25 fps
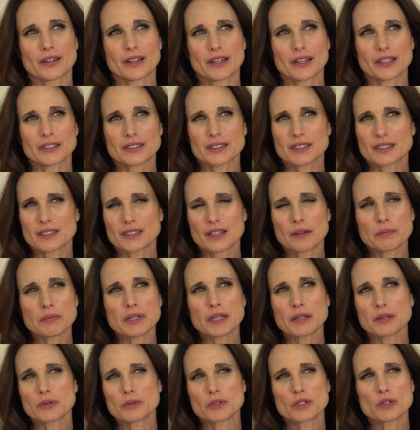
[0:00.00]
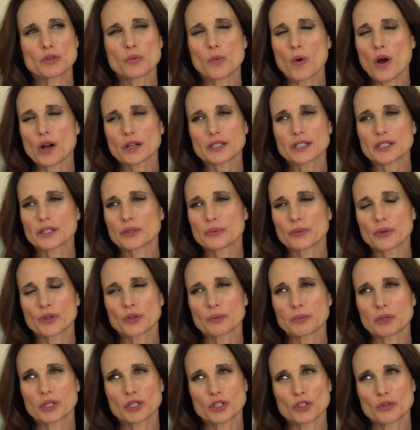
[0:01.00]
It's something, you walked in the
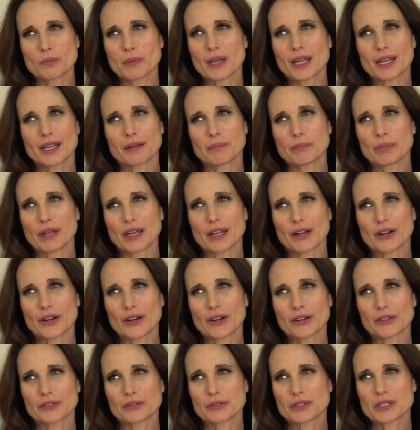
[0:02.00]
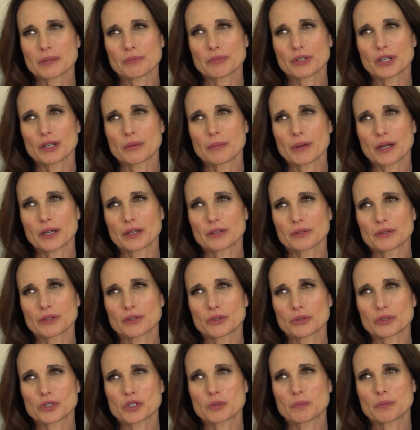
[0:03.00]
room and you made it better. There's something about
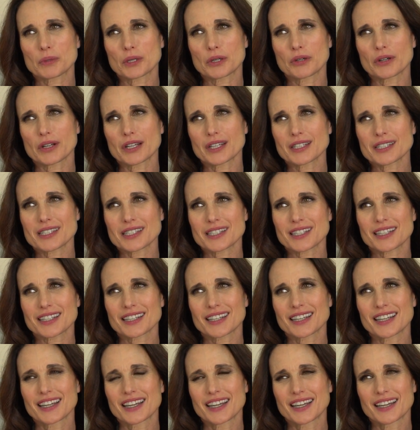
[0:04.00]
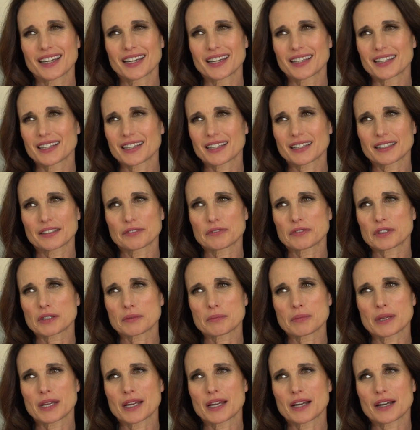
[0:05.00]
your spirit that
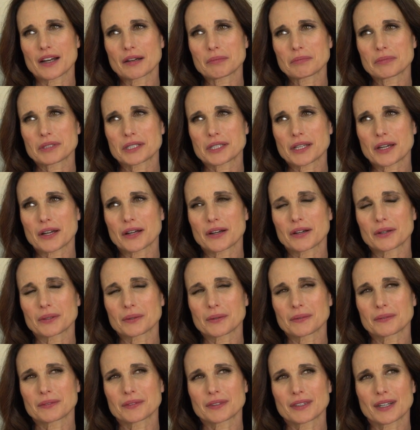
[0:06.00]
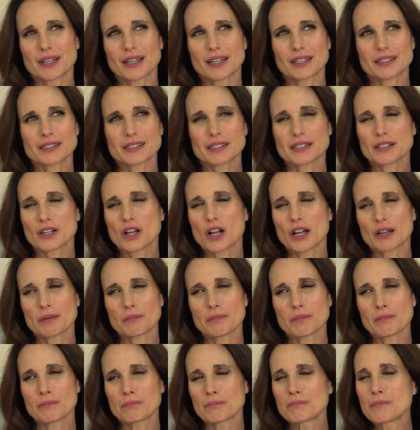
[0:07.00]
lifted me up. So it's a
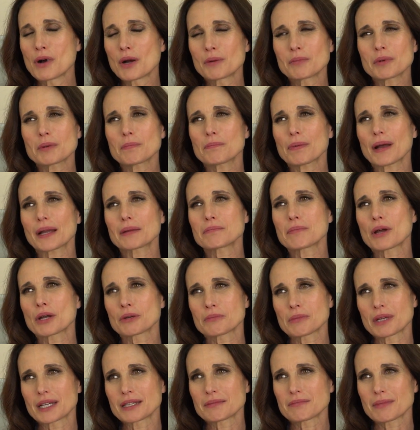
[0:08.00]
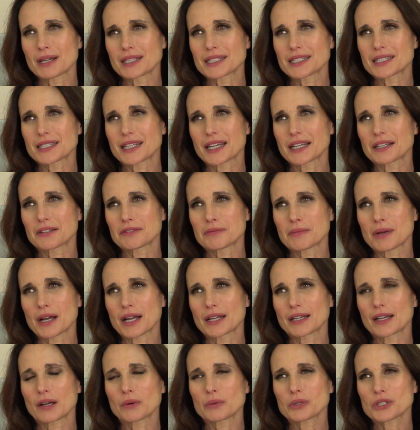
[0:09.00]
moment by moment, my state of
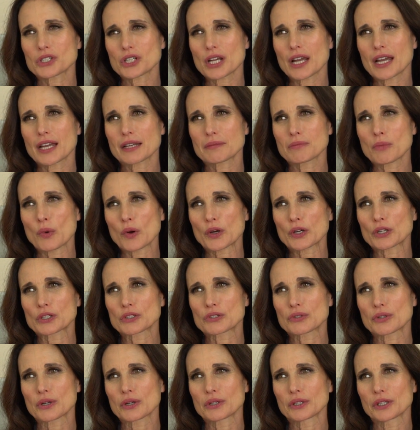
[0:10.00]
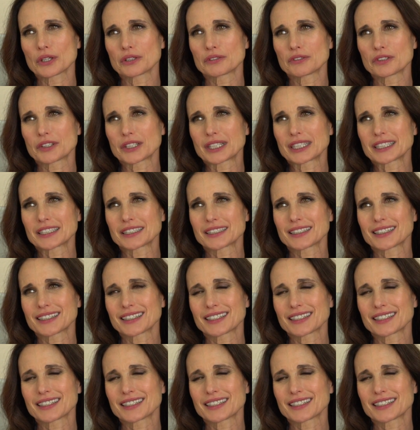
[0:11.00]
mind. I wish I had more control over it.